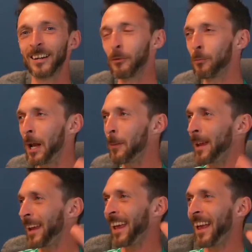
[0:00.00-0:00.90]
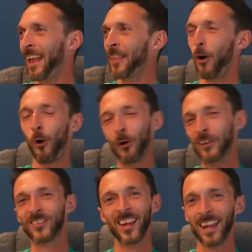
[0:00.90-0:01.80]
It was meant to be the
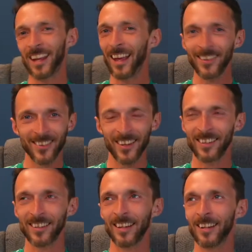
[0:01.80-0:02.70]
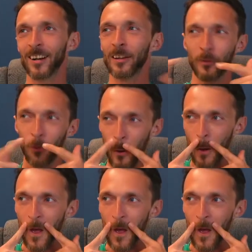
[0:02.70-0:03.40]
hottest day in history today in Glasgow,